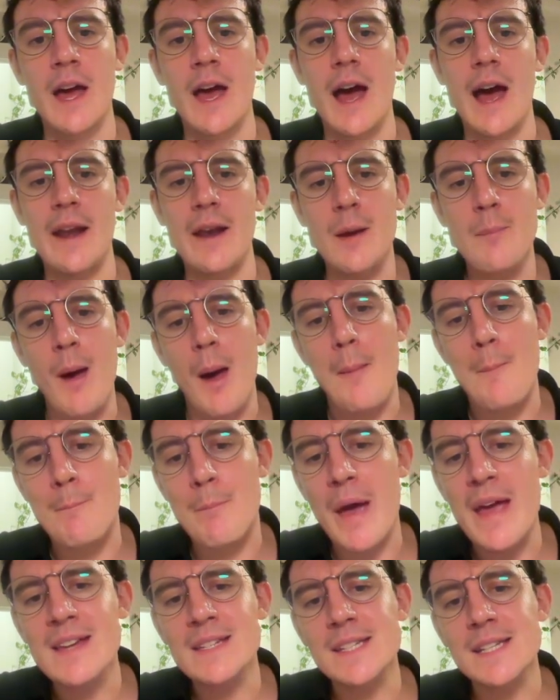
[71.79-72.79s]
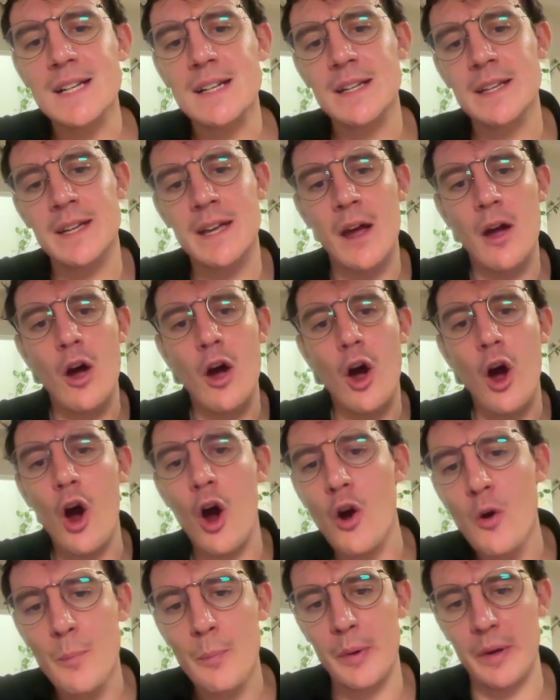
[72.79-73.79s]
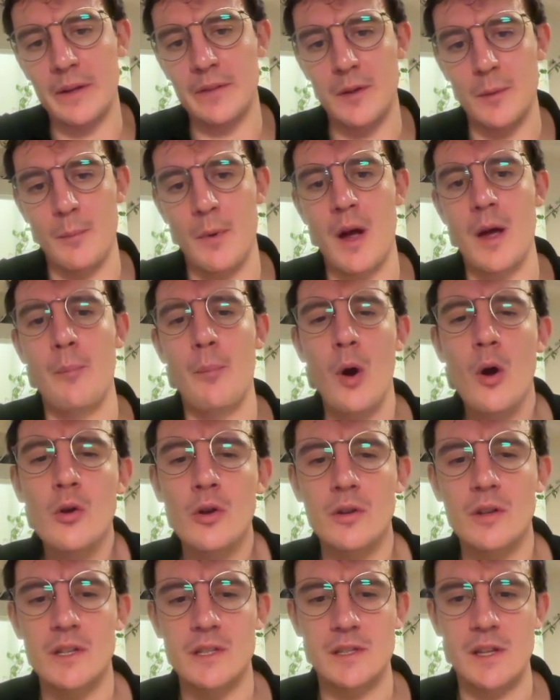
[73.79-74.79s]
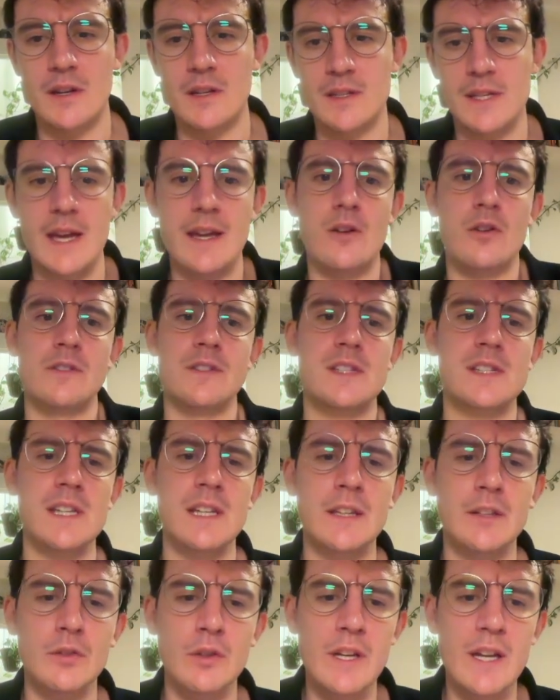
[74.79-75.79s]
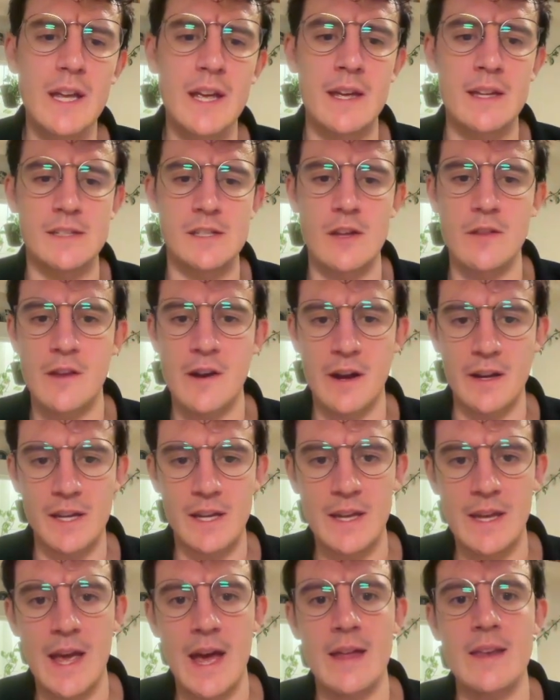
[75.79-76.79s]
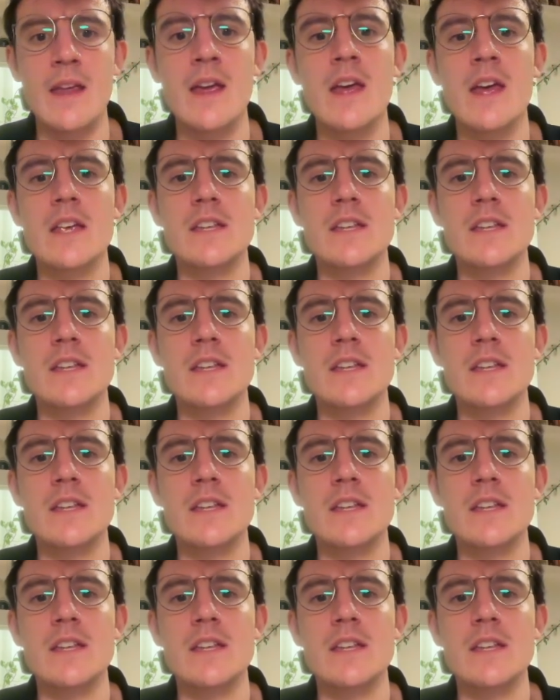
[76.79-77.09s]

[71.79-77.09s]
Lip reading: And I'm basically hoping that my opponent is going to take on c3 here so that I can get